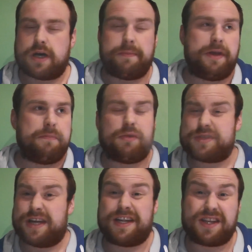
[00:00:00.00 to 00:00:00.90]
I mean, I'm not
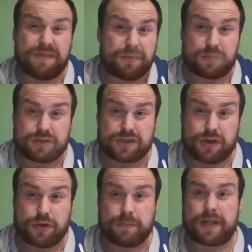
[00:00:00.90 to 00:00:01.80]
saying they're difficult to
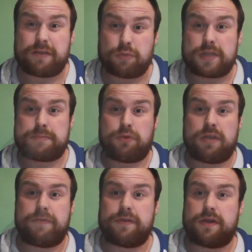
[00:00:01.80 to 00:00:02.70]
do, but they're always more
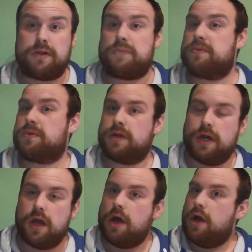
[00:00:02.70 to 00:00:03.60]
effort than
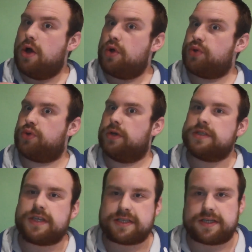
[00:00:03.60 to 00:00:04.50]

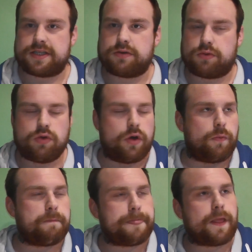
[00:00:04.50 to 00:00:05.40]
just a single coil.